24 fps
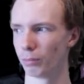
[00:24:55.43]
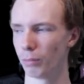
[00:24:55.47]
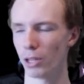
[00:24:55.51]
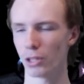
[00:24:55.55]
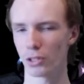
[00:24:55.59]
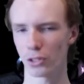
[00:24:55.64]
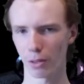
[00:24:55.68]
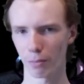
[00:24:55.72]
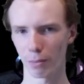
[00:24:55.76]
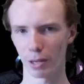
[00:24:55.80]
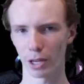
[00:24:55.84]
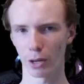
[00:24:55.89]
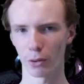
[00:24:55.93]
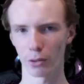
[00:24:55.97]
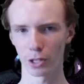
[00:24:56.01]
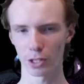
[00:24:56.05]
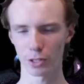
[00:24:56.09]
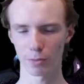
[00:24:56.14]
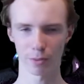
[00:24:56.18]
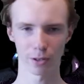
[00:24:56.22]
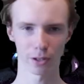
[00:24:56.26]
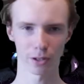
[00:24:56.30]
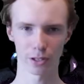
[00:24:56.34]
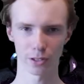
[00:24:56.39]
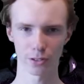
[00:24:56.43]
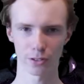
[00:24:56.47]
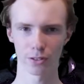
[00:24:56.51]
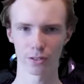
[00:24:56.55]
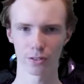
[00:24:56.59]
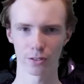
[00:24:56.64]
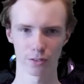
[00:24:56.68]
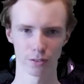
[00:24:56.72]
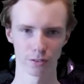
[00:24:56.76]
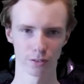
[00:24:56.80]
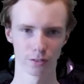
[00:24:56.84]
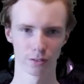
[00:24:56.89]
Based on my own
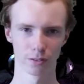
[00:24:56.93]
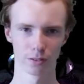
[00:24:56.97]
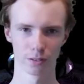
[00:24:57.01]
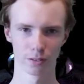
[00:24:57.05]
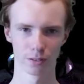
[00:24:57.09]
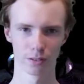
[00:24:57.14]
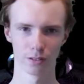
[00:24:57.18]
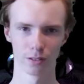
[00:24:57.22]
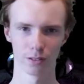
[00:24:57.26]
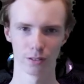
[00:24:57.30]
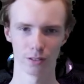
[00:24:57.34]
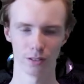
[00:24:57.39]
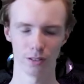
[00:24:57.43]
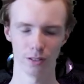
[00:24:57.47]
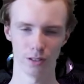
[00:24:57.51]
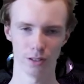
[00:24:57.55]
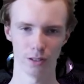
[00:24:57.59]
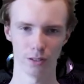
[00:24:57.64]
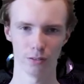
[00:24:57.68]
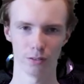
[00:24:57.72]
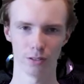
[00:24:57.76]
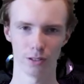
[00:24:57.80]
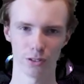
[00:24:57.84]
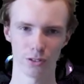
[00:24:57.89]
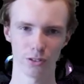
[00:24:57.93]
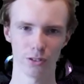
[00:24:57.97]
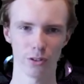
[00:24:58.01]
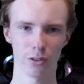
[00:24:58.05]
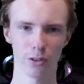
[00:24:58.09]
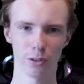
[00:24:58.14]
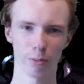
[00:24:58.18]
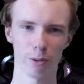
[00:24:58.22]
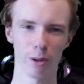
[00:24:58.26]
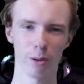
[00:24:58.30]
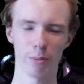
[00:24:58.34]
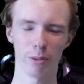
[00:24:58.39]
experiences. You know, that's the
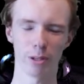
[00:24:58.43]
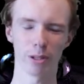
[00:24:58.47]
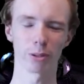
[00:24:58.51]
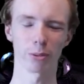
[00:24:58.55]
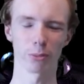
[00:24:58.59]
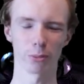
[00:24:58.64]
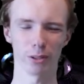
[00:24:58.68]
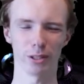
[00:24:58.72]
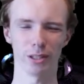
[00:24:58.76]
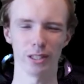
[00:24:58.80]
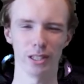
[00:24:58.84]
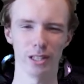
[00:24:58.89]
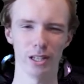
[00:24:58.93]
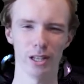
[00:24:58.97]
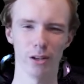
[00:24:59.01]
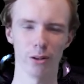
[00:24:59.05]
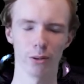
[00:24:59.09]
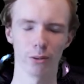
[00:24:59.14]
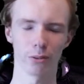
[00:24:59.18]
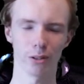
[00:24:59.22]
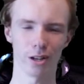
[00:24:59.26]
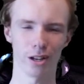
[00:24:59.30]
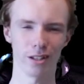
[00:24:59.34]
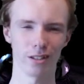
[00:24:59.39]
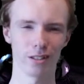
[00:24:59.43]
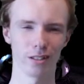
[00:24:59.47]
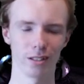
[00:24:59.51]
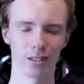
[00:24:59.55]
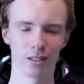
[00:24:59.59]
only way we can really know, right?